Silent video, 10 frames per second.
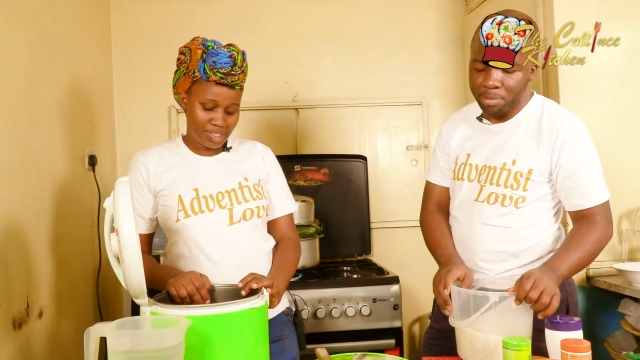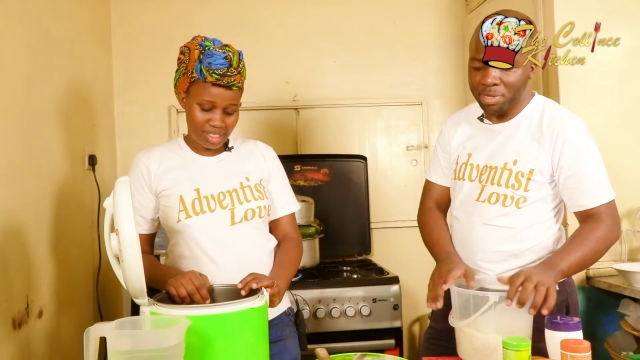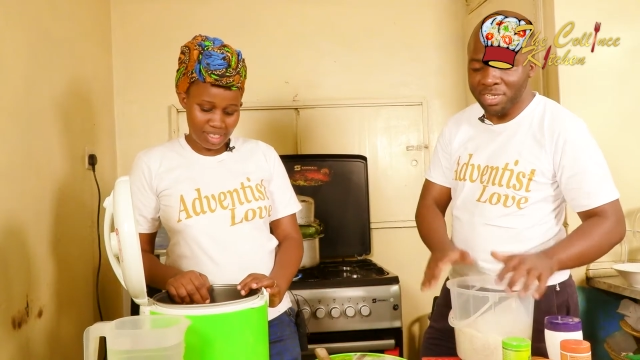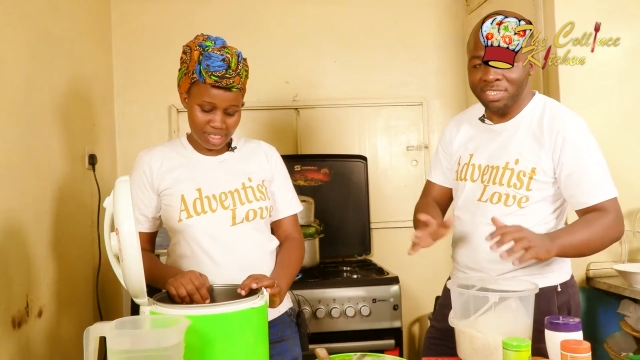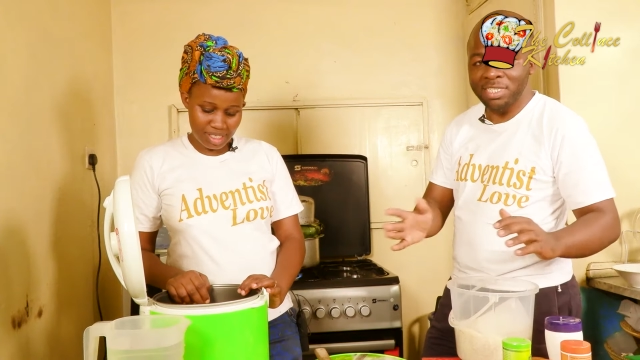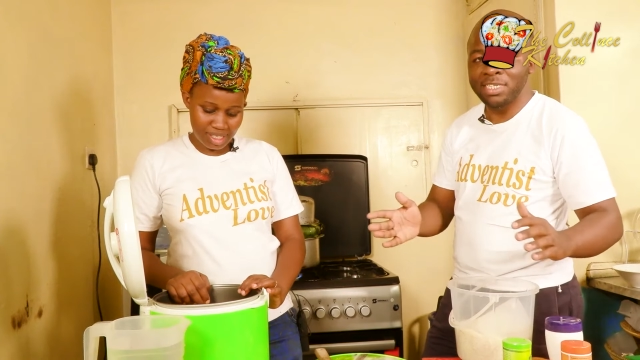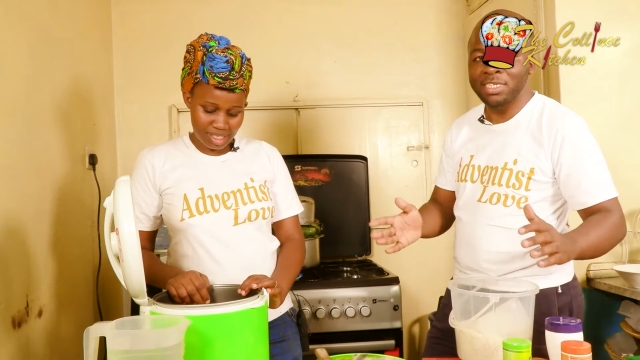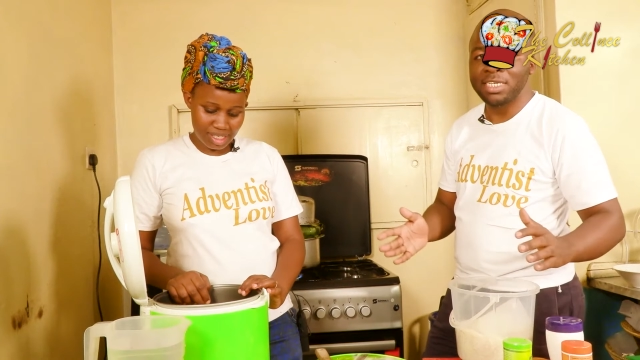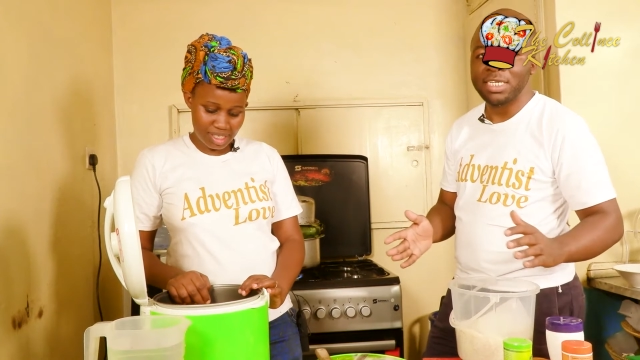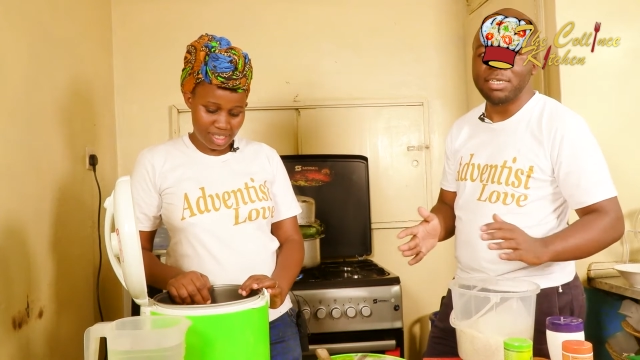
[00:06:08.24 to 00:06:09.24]
Speaker 1: Parsley
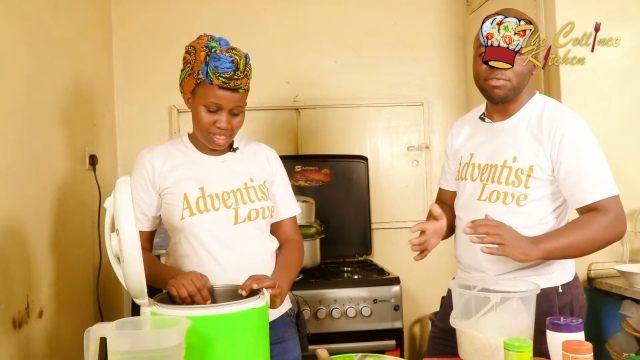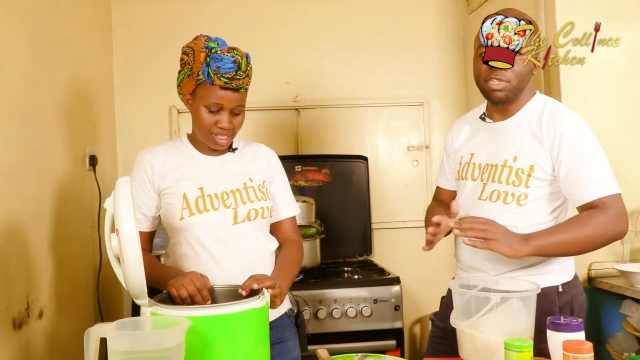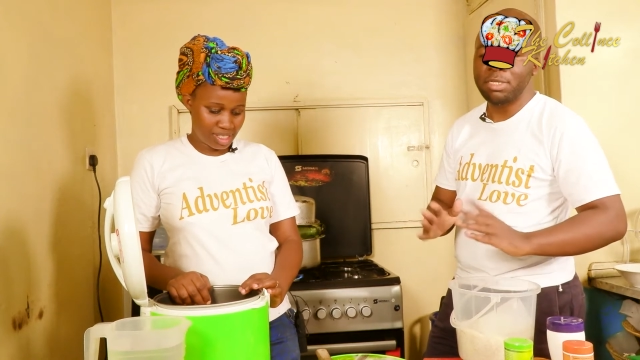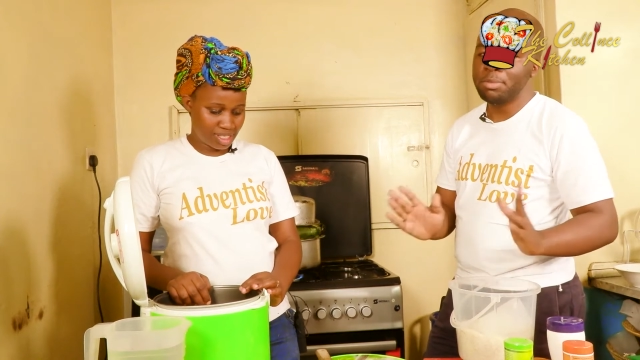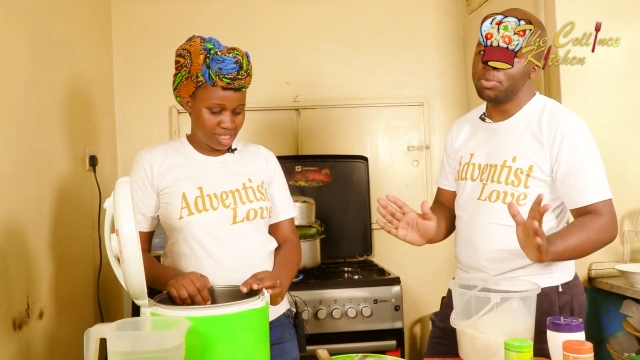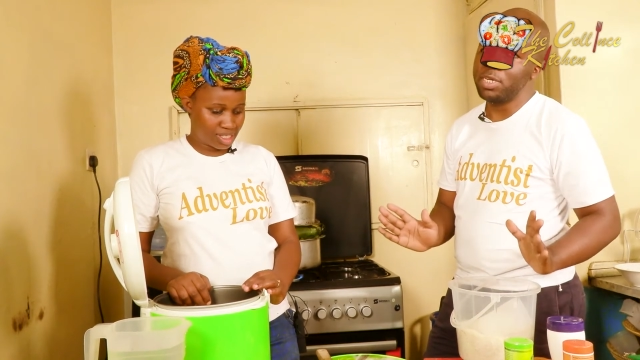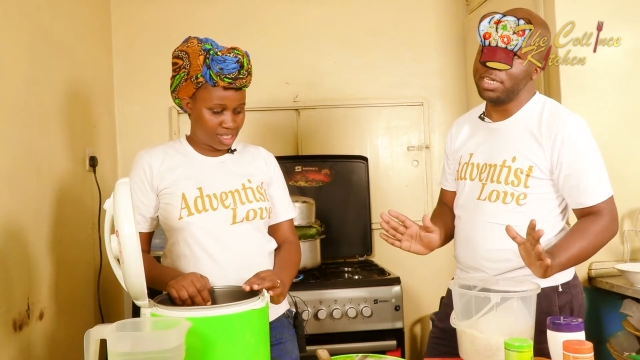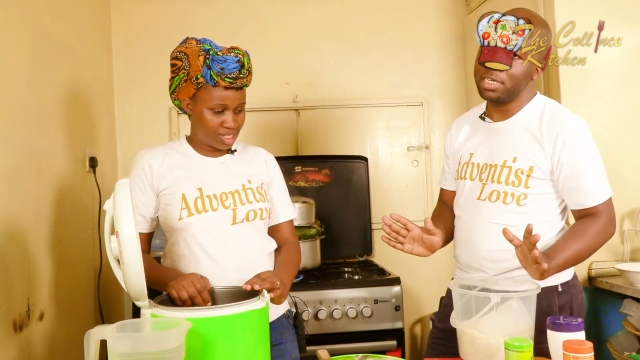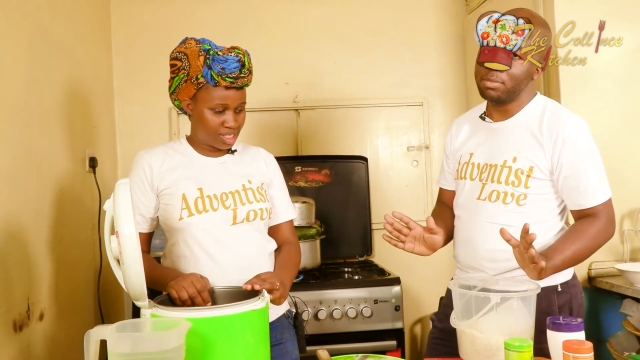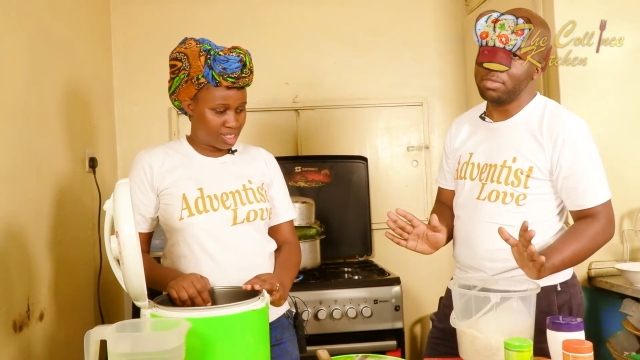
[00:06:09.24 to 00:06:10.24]
for the people
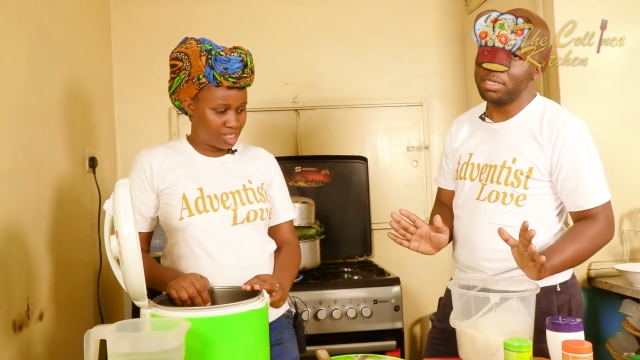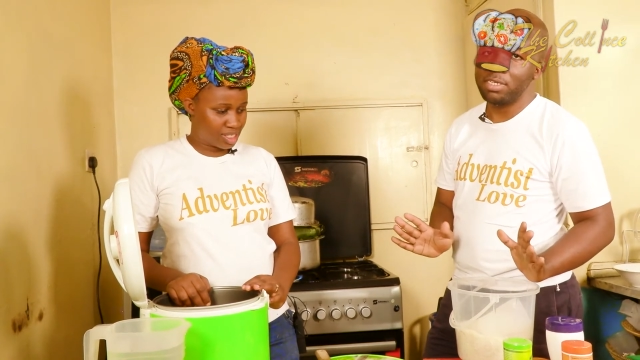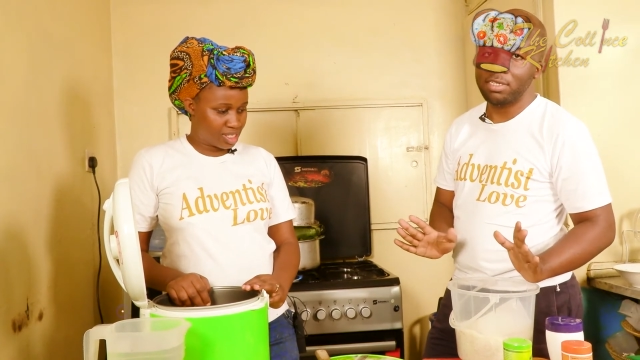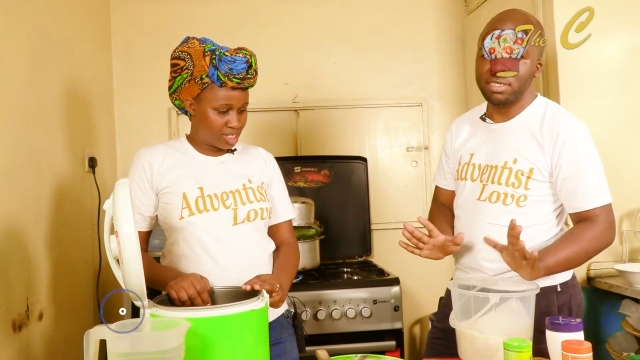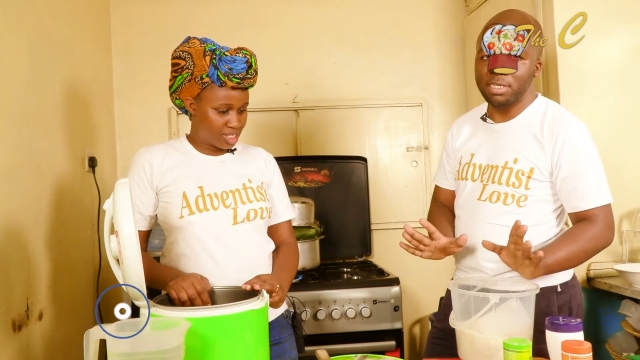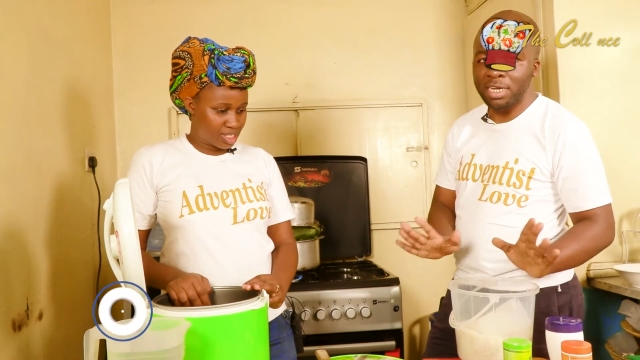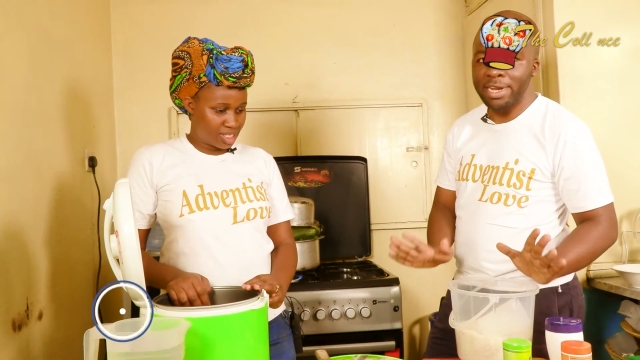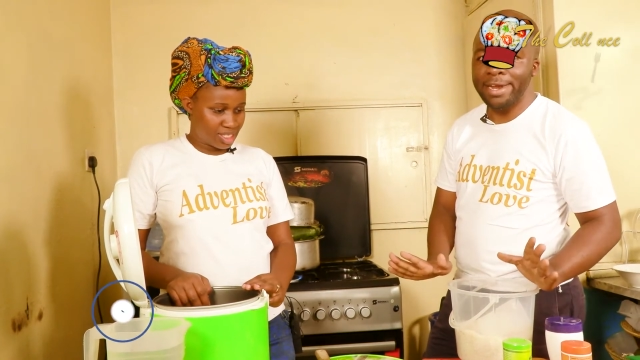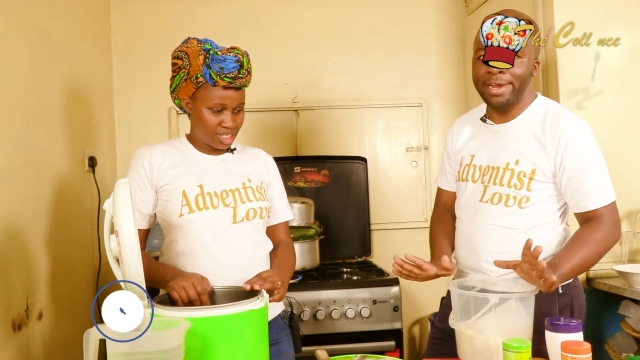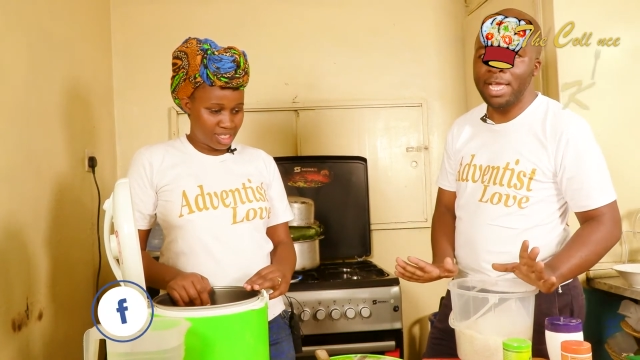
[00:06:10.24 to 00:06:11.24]
like me, it's ni
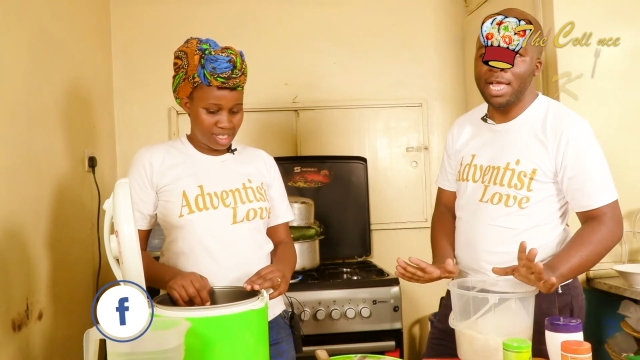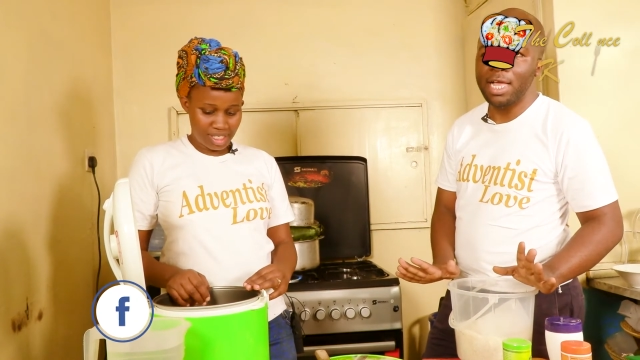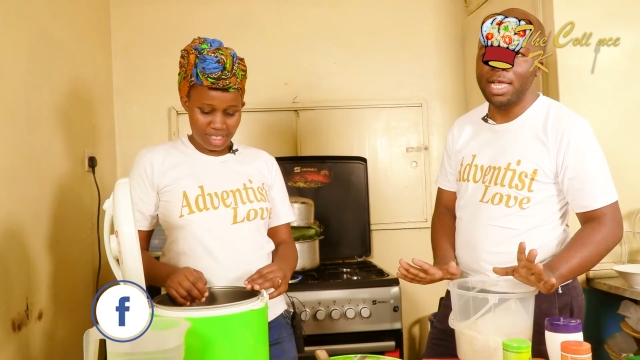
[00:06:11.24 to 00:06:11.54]
dania.